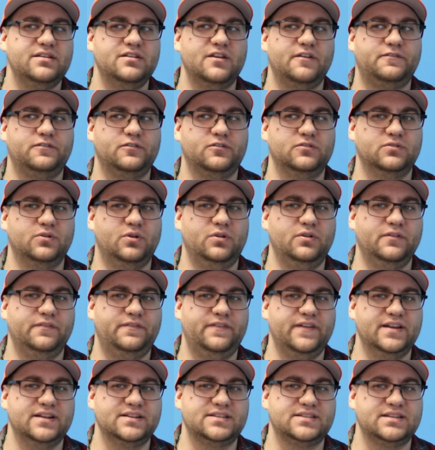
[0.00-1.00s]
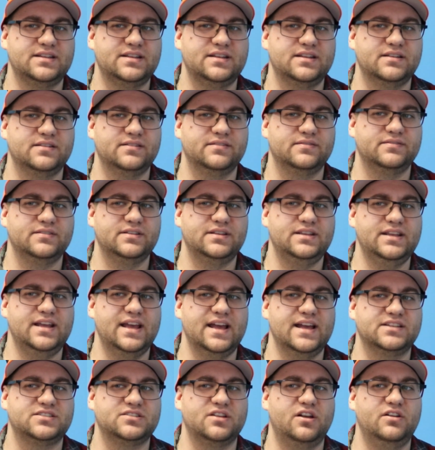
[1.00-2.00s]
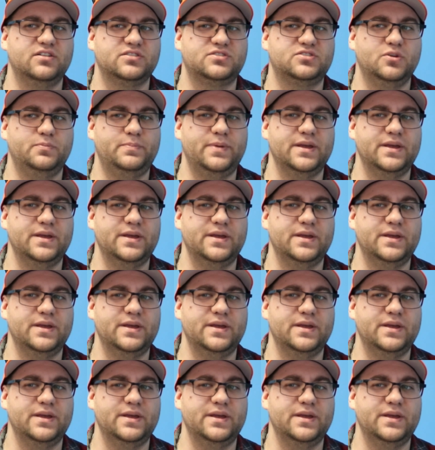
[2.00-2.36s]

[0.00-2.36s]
enough for Rowland fans, he has also